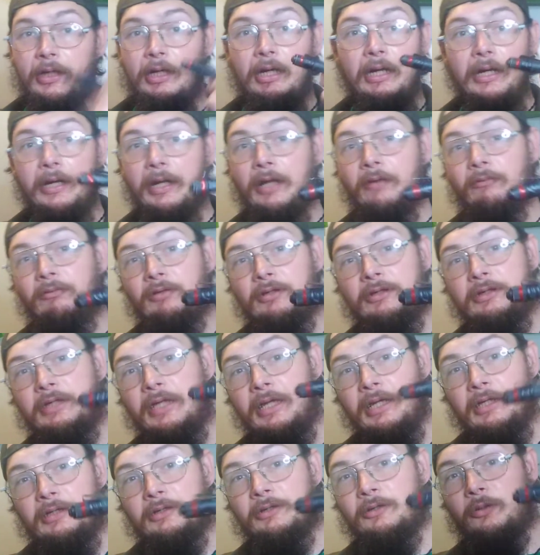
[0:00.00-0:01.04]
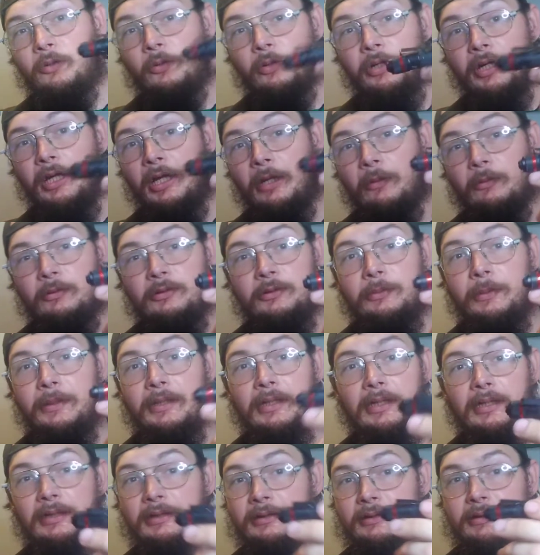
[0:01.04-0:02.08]
I definitely say I scored out with
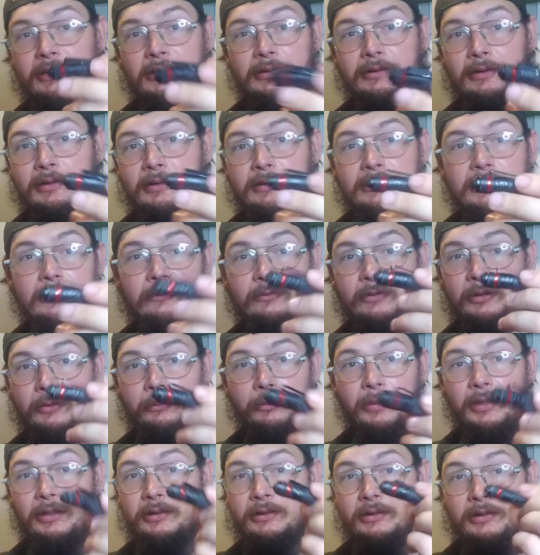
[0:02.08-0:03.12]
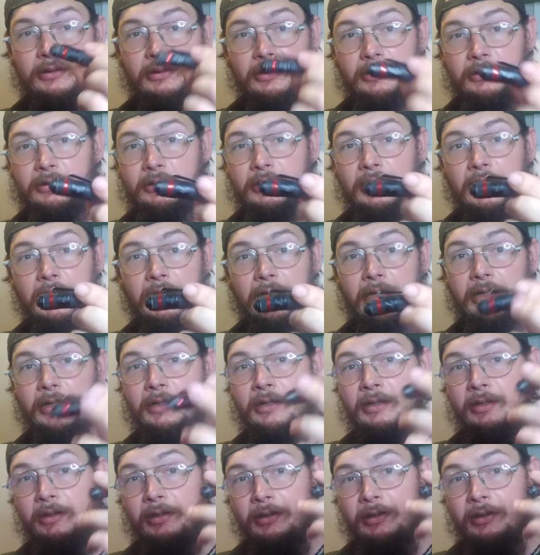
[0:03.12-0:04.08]
spending like 16, 17 bucks on this guy.